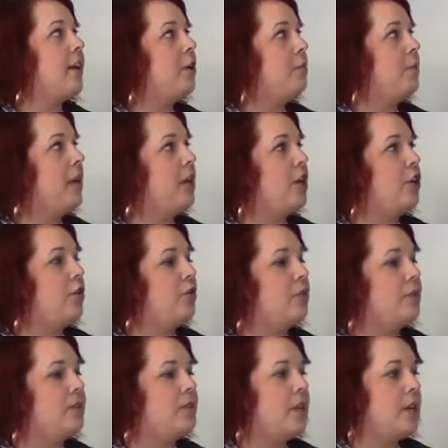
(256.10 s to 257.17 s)
it could be
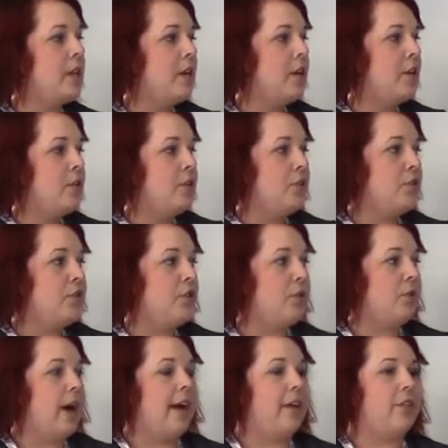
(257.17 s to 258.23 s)
used
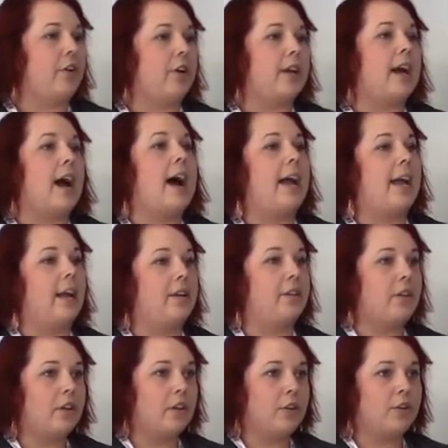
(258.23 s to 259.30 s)
to either
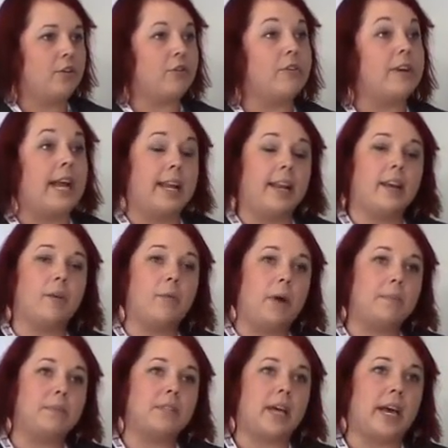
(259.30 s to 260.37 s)
guide creating a
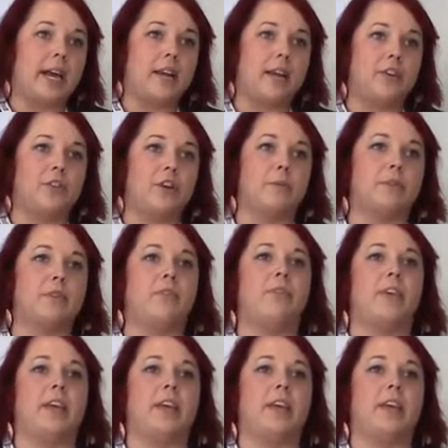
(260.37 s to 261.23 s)
website in terms of